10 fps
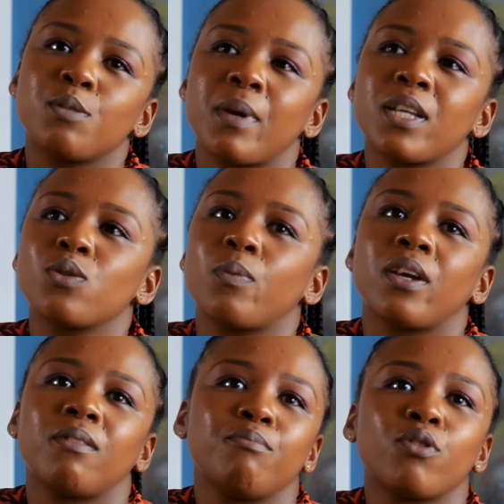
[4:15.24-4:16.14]
space
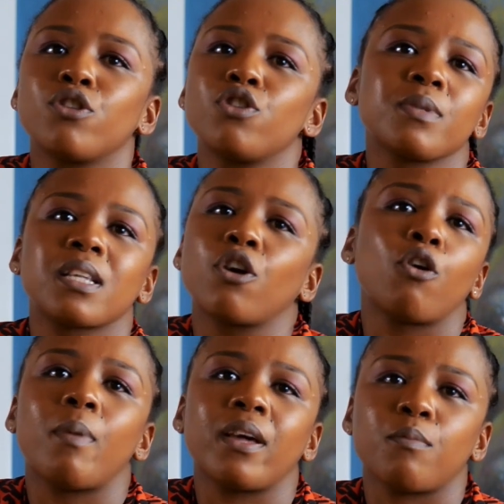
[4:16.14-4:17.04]
where consumers can
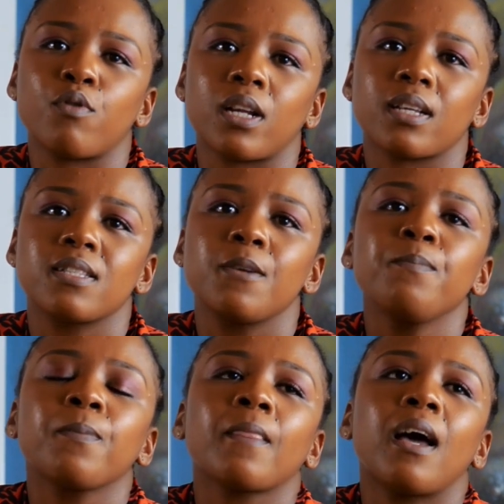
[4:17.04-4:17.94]
go buy their products.
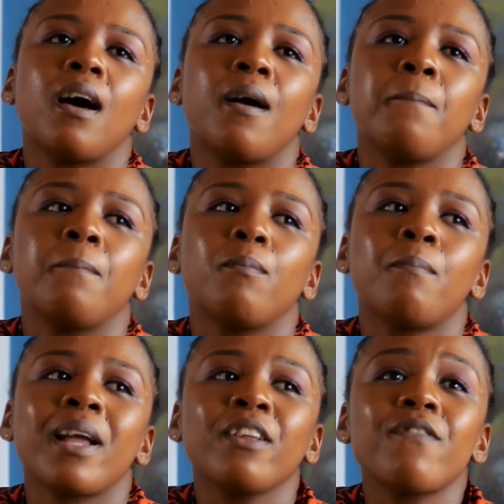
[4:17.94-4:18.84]

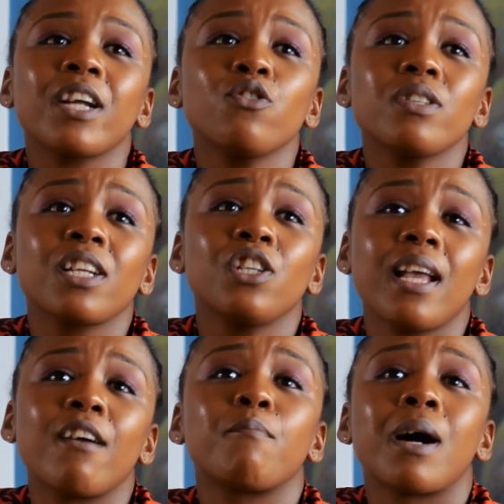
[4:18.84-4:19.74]
Manufacturers
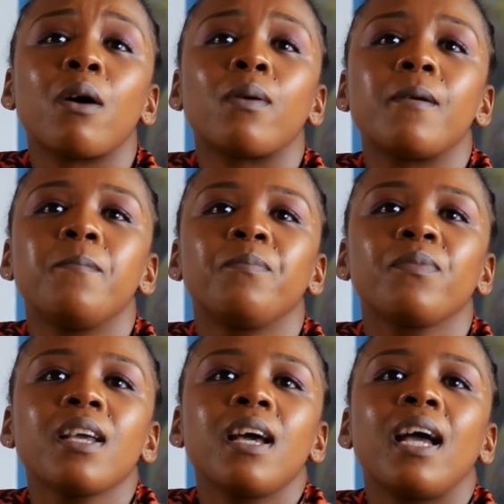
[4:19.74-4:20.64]
actually have power,
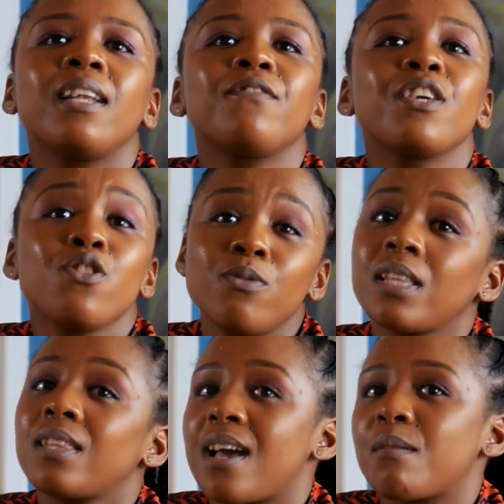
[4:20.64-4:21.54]
and if they knew
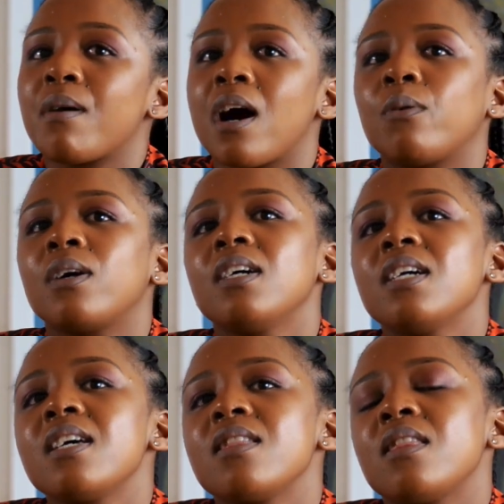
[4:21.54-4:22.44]
that they had power,
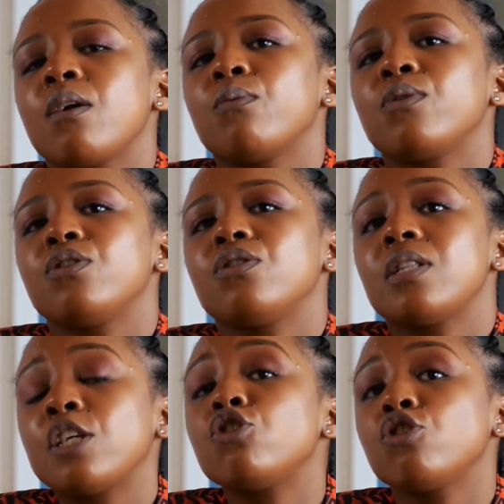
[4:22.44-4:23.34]

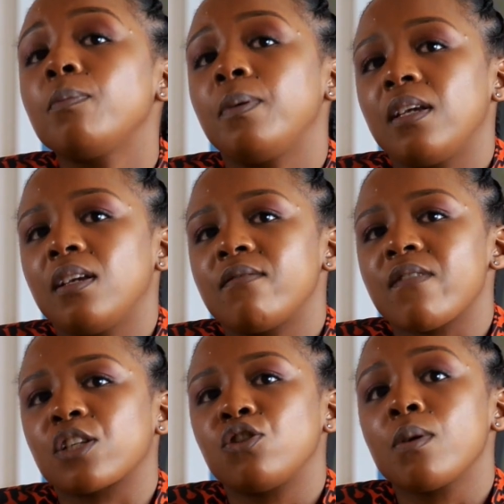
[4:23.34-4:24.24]
they should be, in
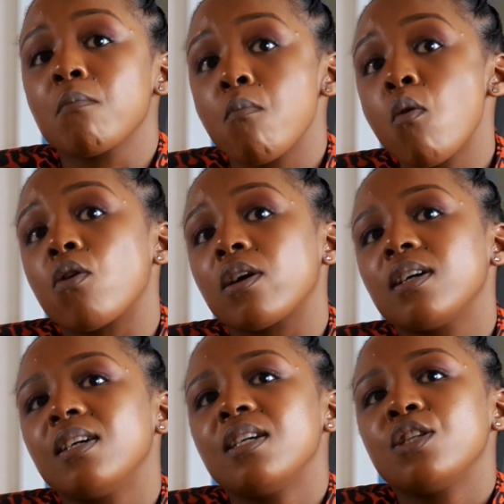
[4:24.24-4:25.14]
fact, doing more
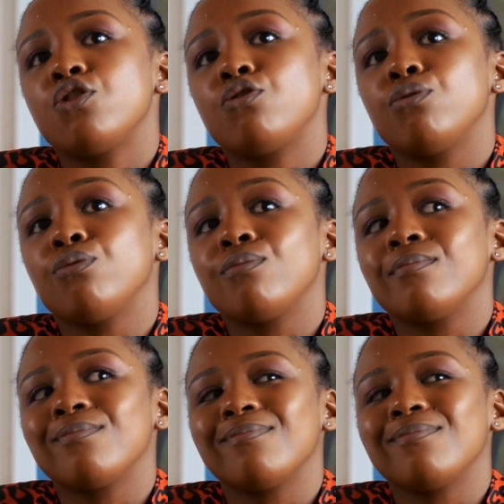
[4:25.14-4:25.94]
to